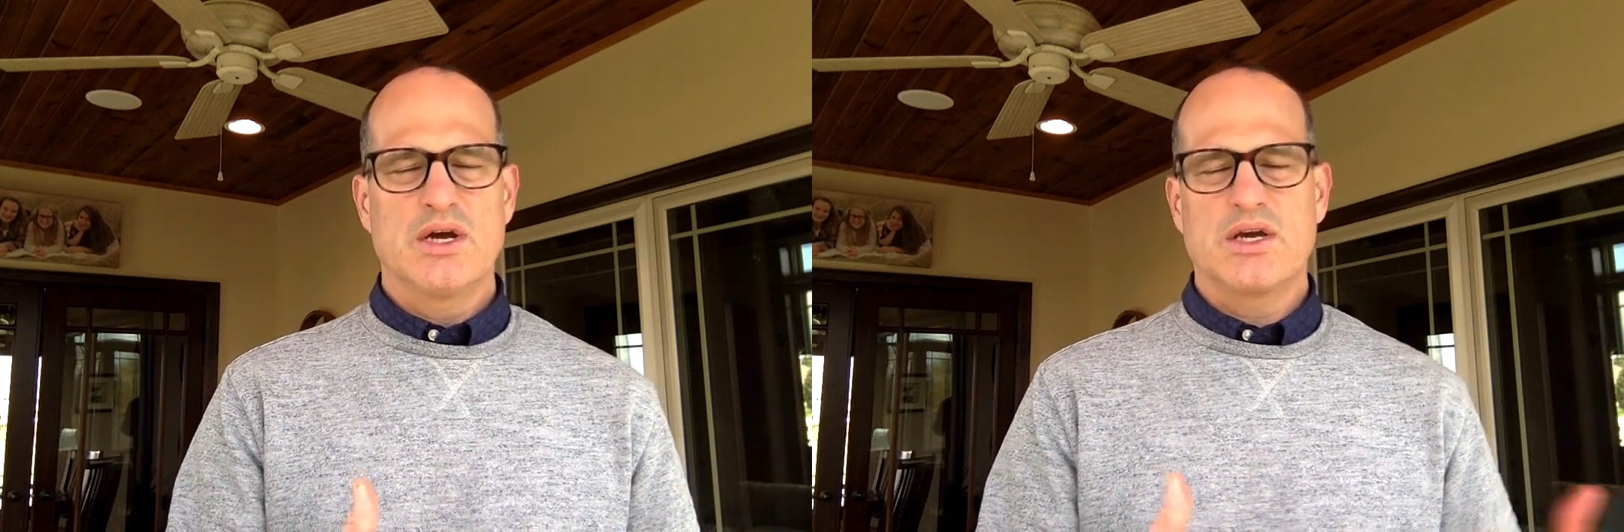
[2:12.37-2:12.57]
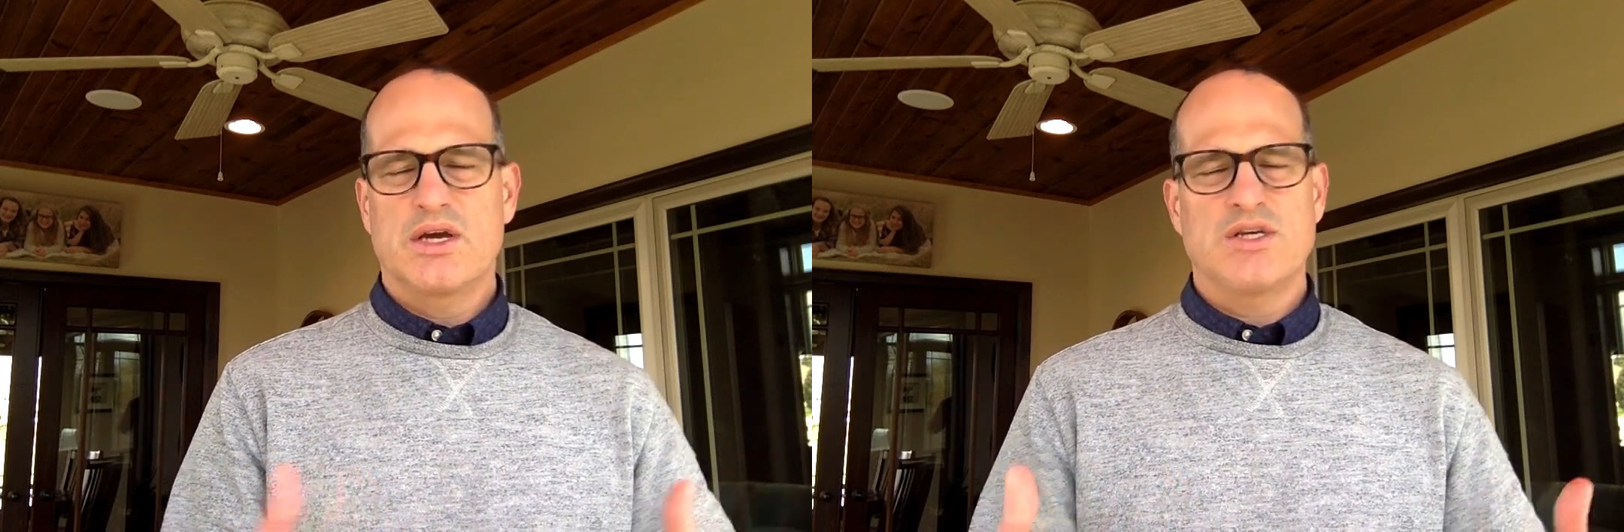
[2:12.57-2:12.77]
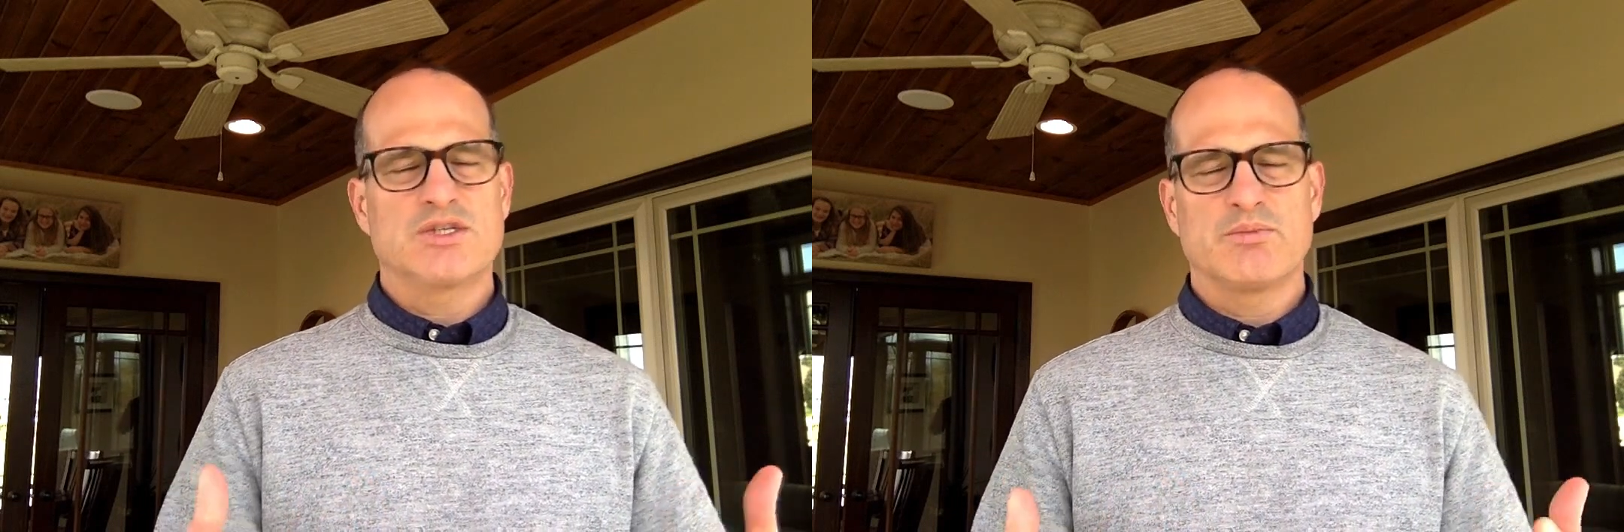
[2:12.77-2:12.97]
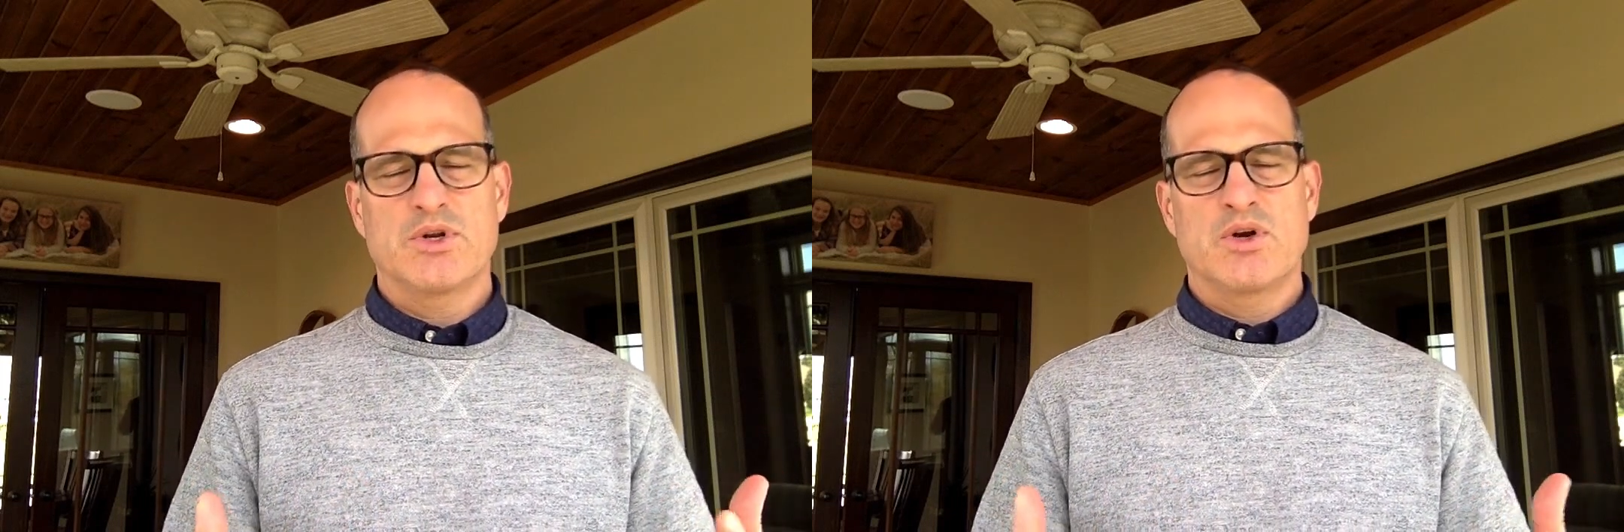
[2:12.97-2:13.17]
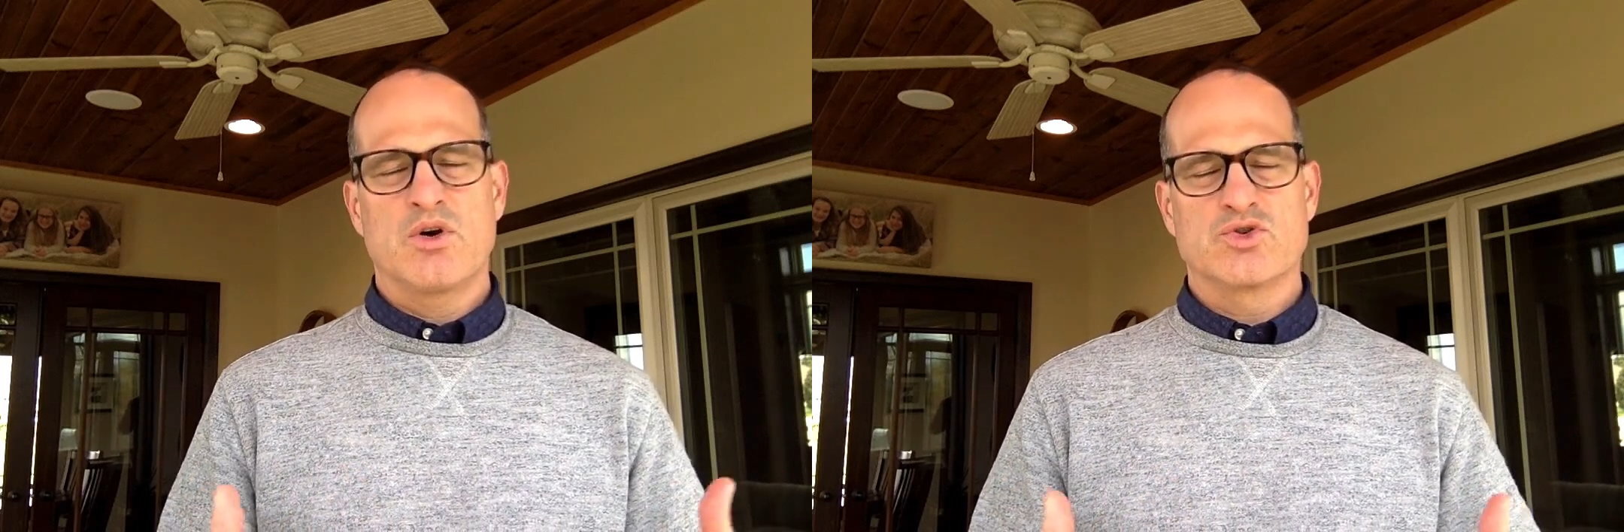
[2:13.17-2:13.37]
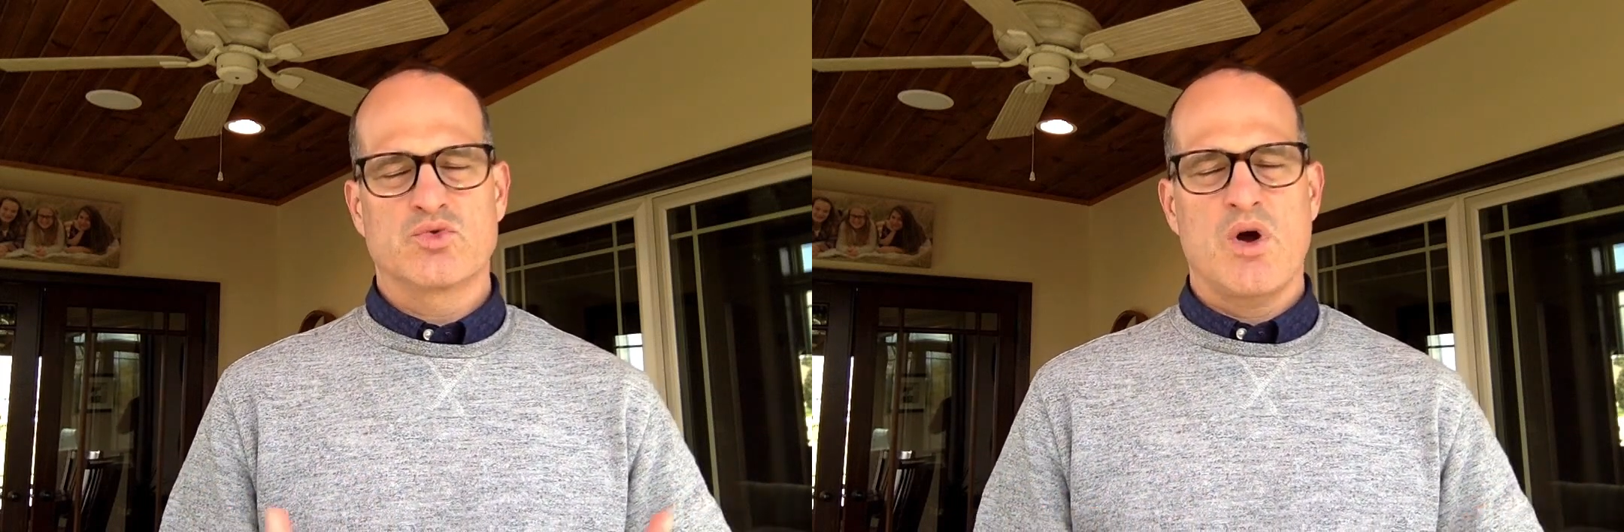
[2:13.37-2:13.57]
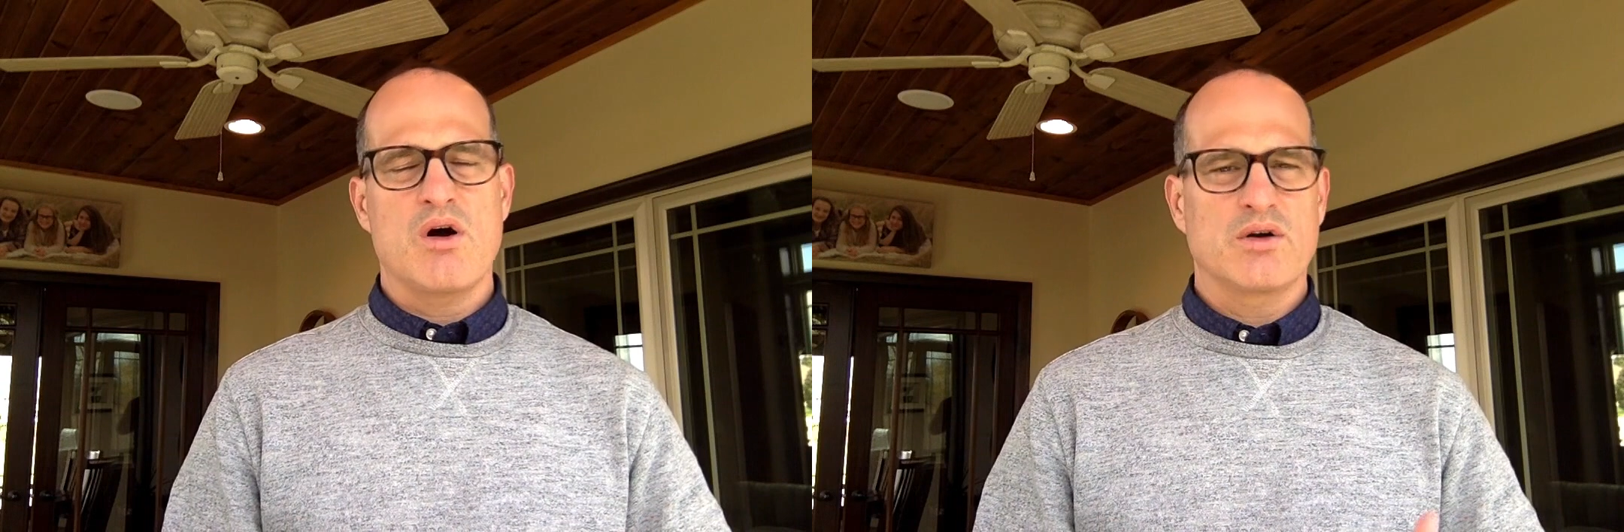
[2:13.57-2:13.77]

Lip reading: in case something goes wrong,